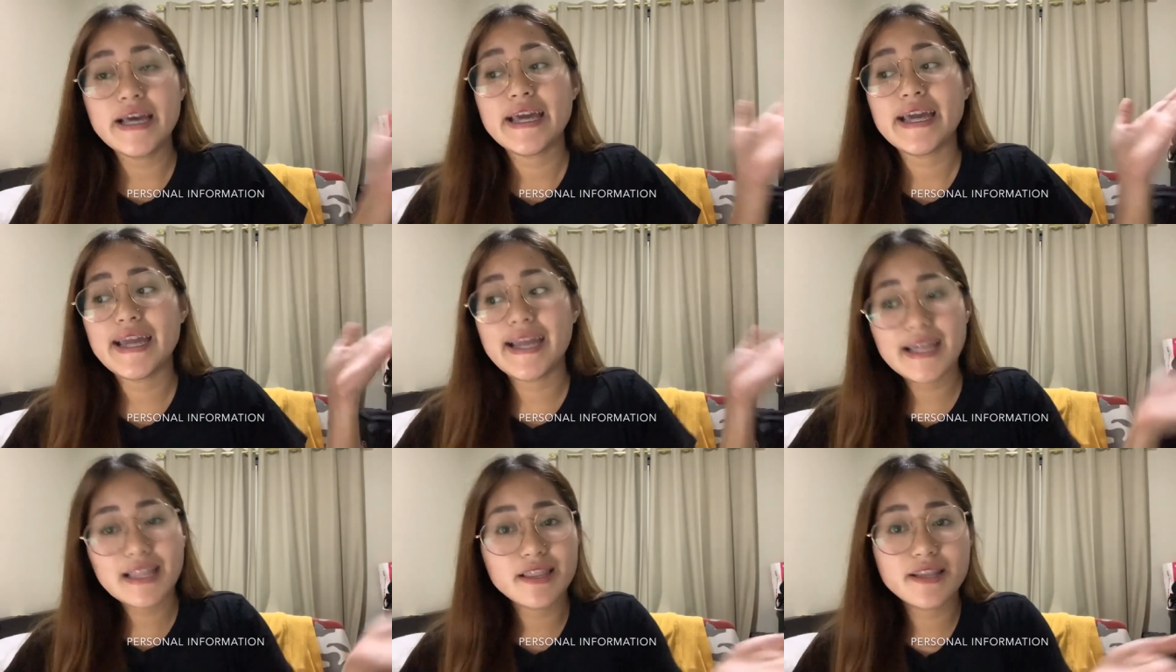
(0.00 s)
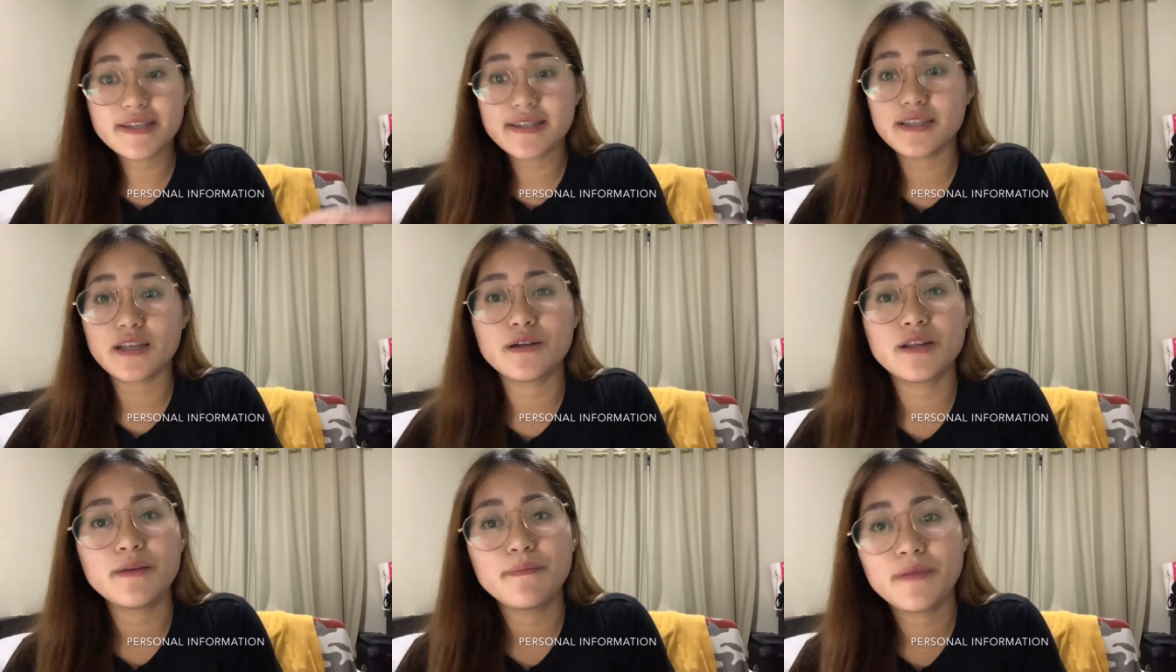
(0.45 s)
in the
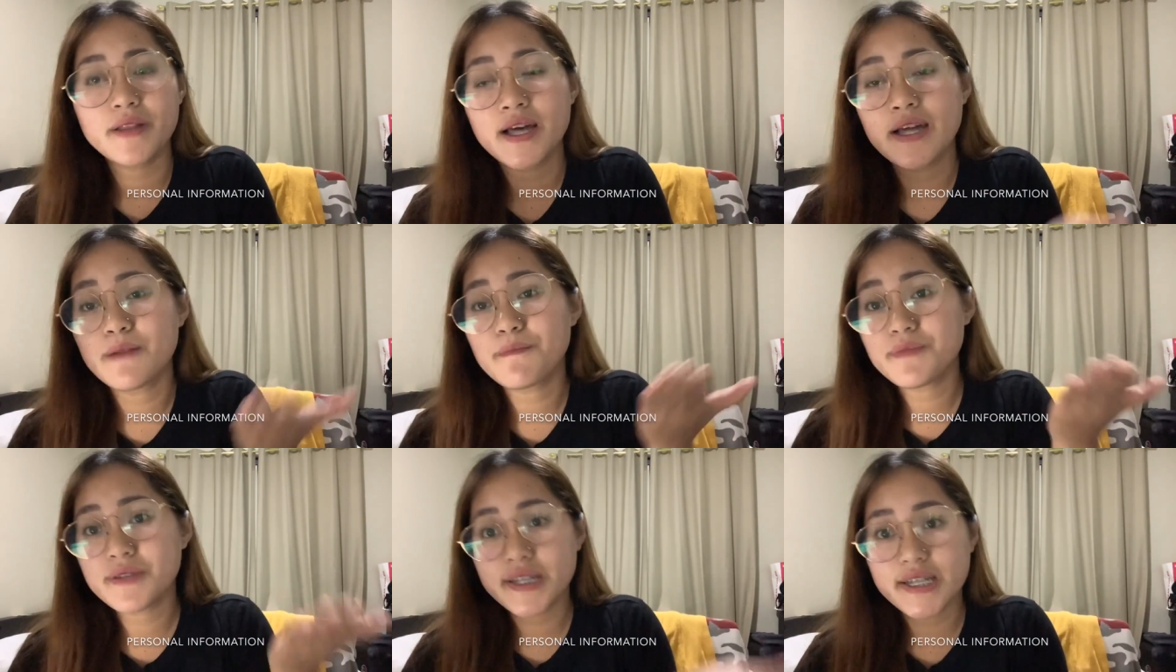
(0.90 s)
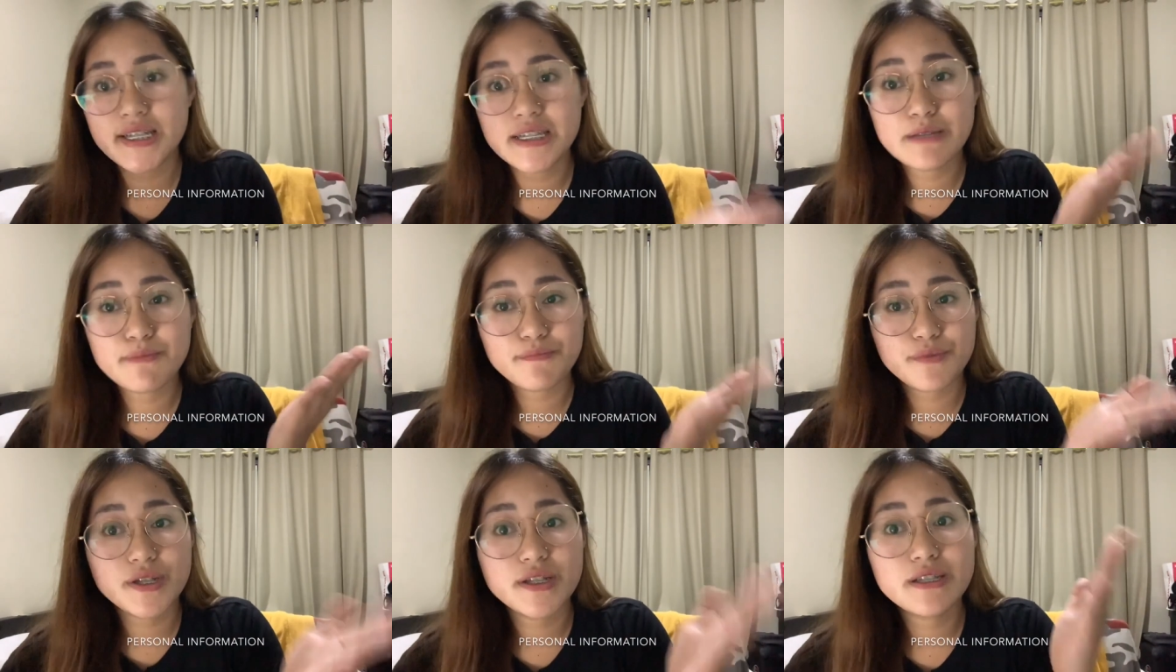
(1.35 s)
study plan, please
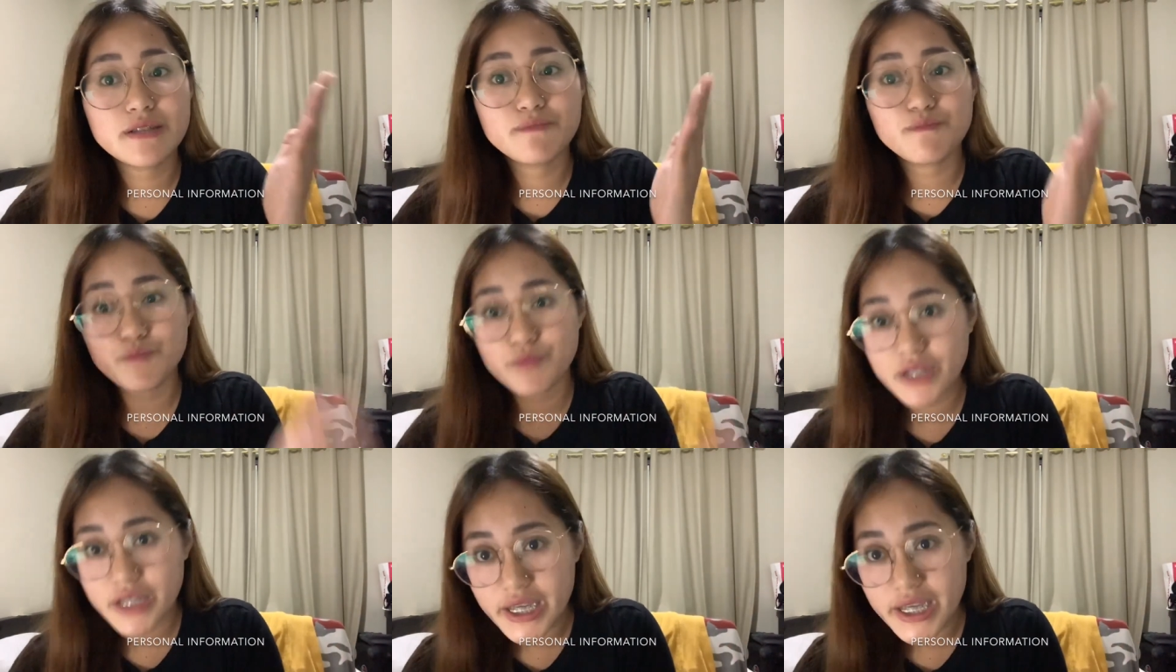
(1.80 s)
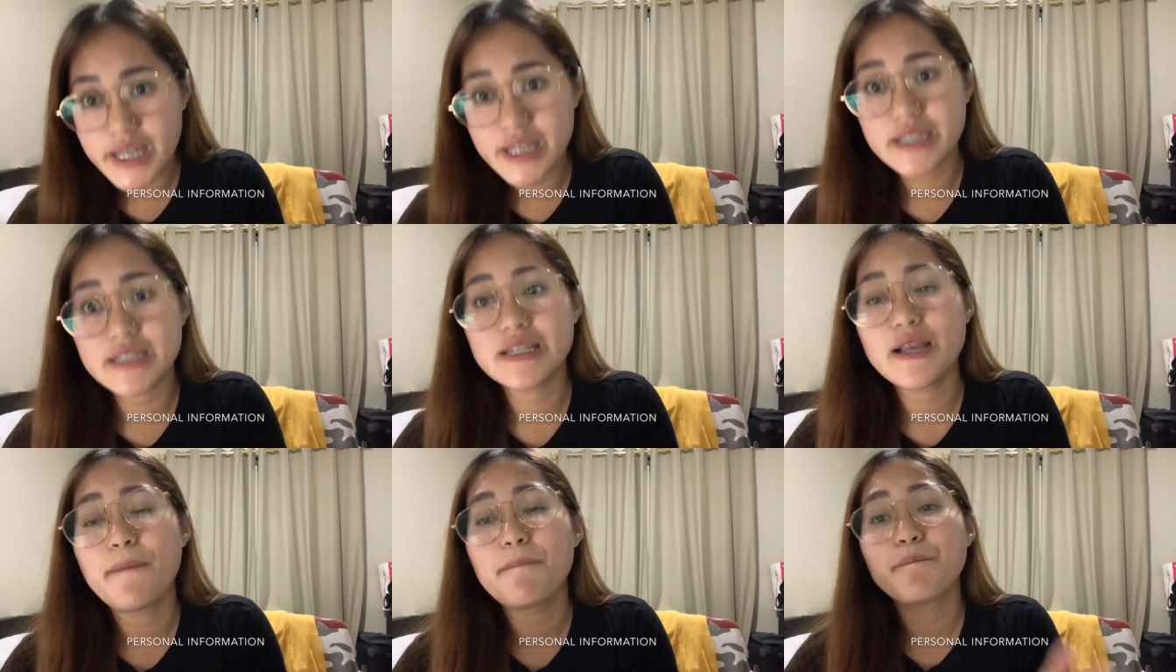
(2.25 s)

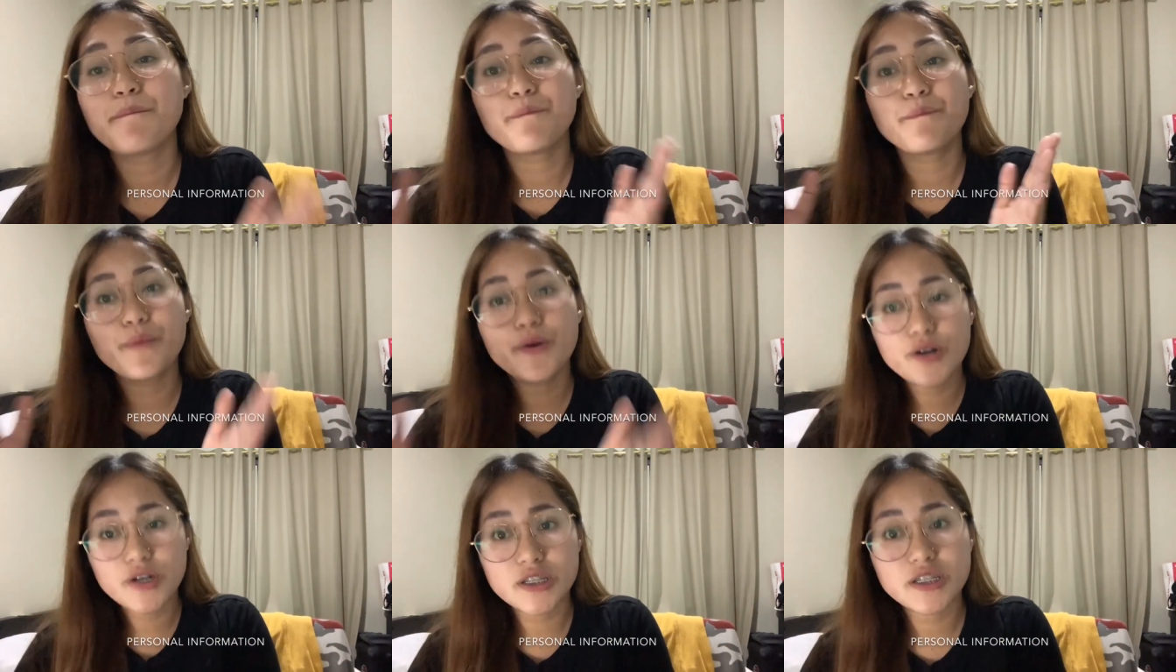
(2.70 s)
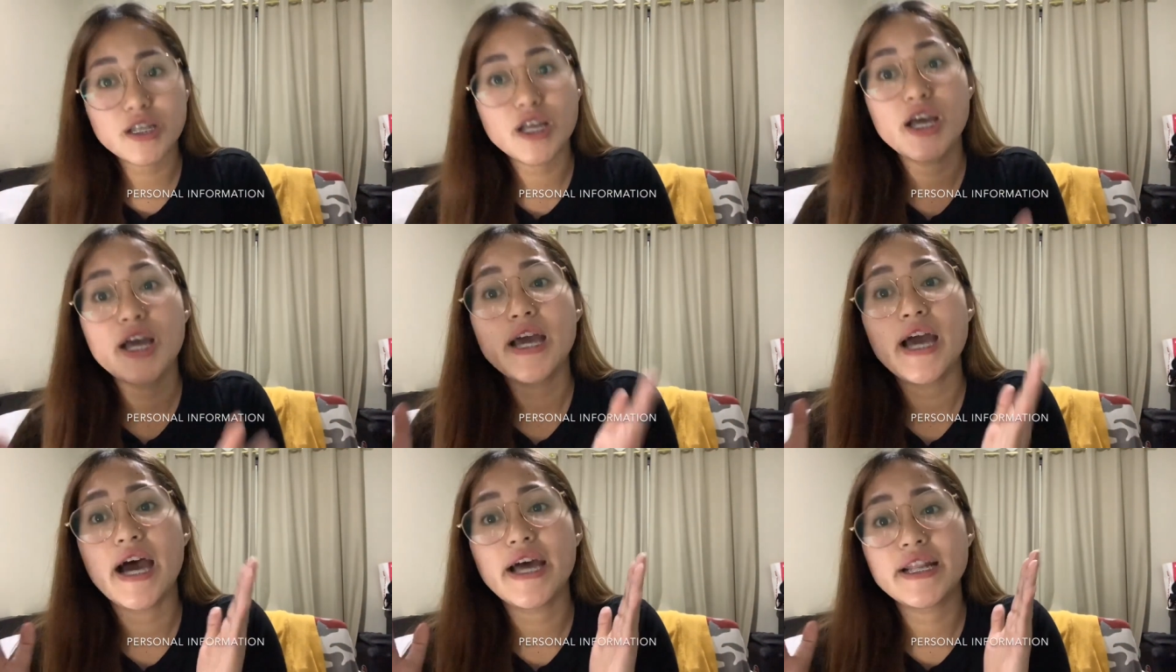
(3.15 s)
put
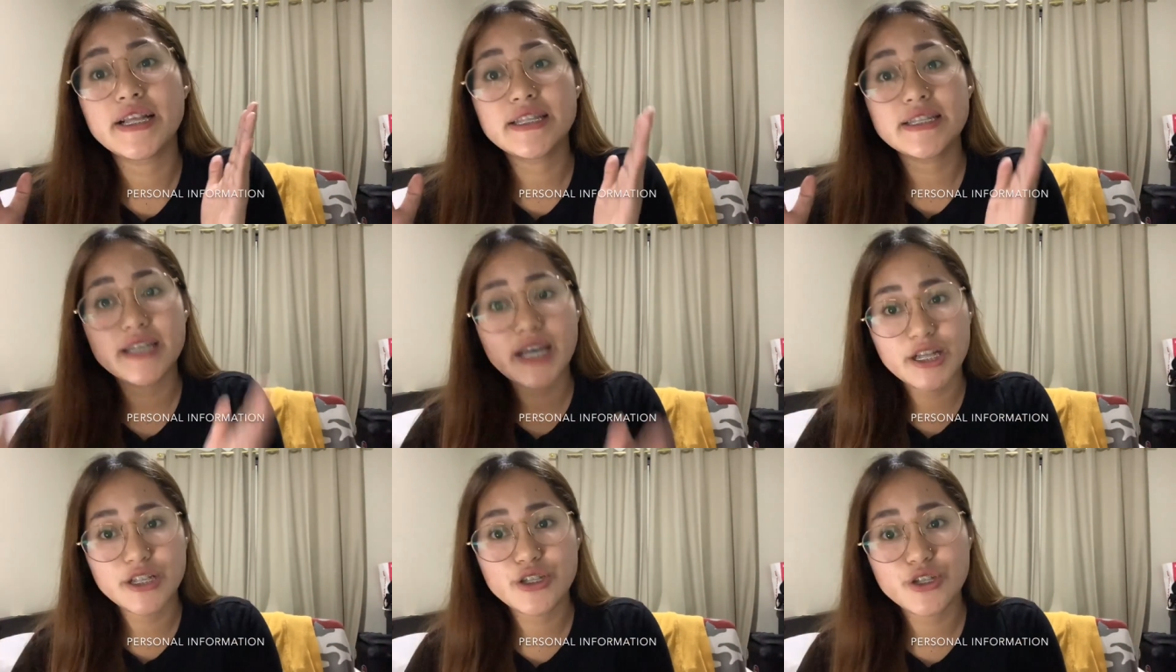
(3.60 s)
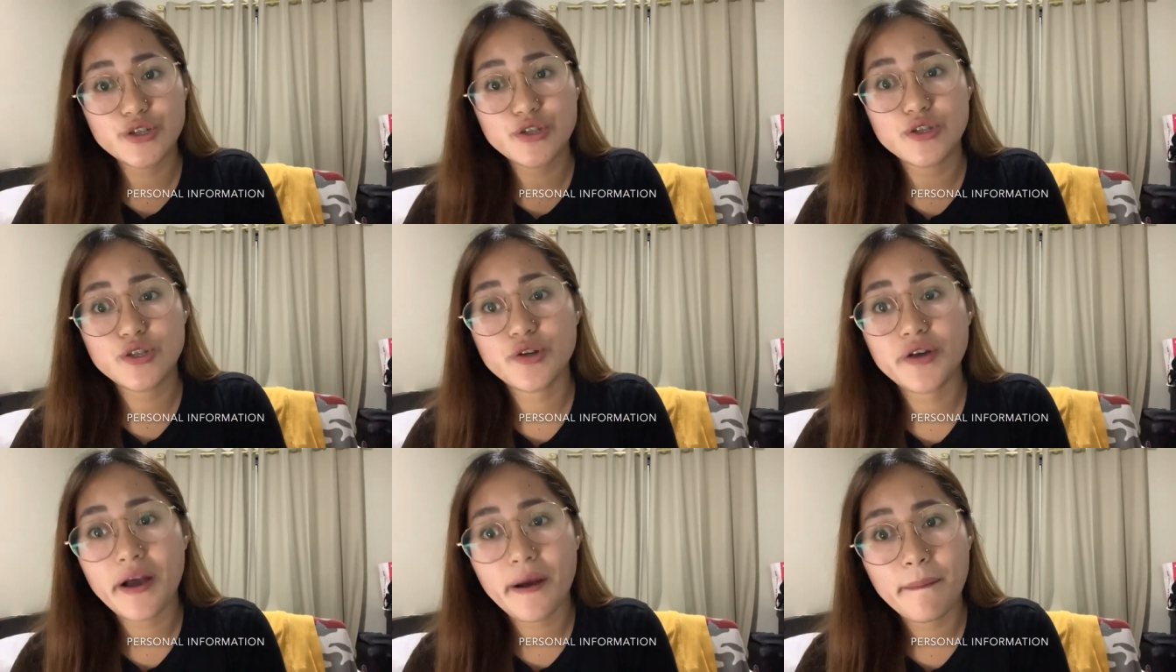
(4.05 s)
an intention
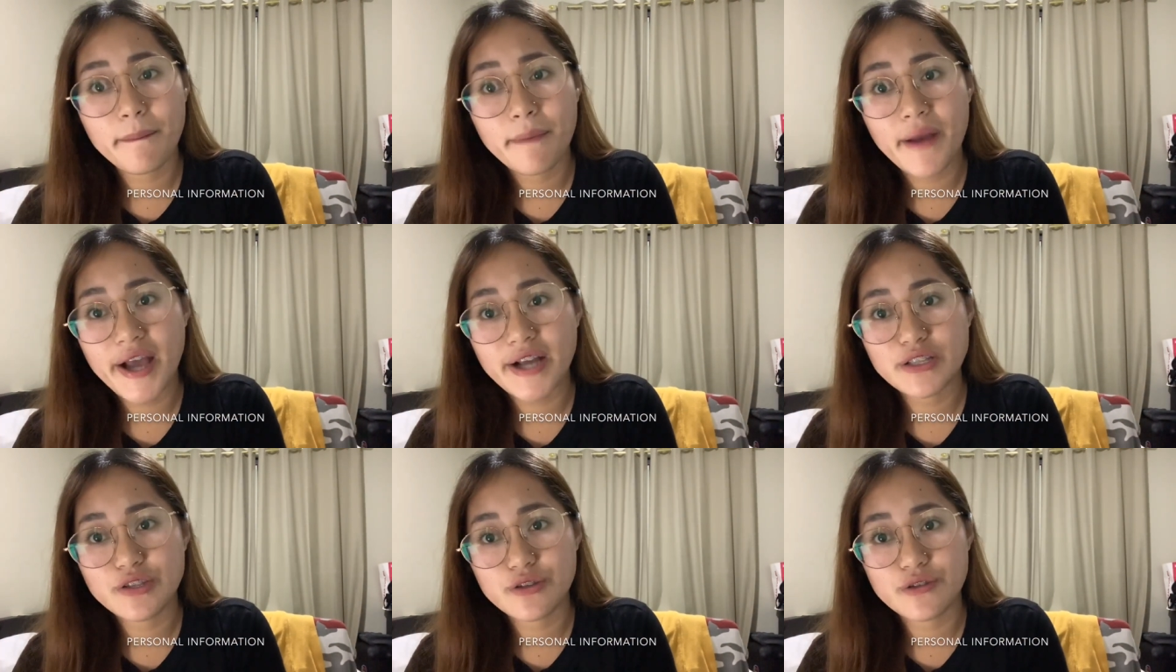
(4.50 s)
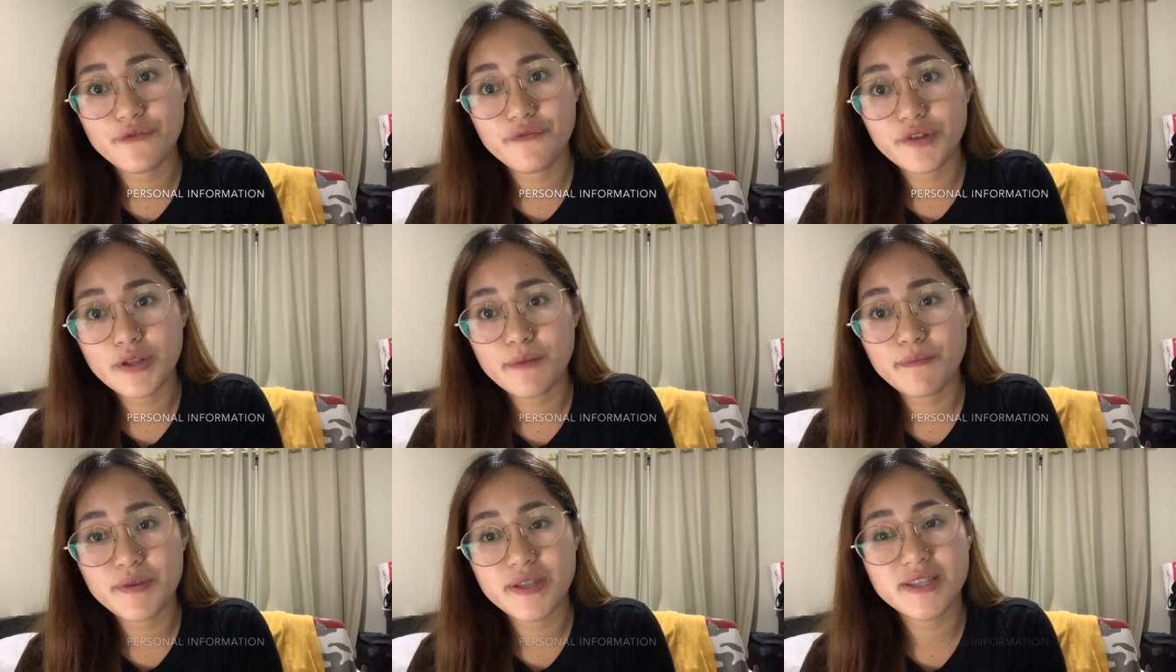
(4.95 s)
to come back to the
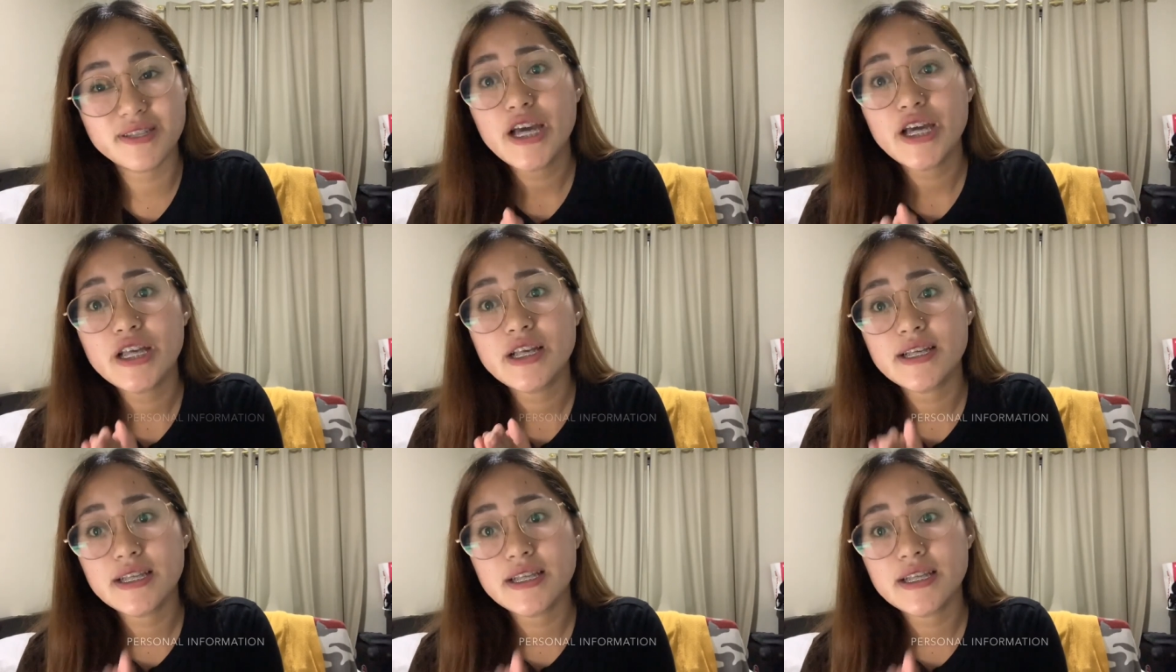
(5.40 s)
Philippines,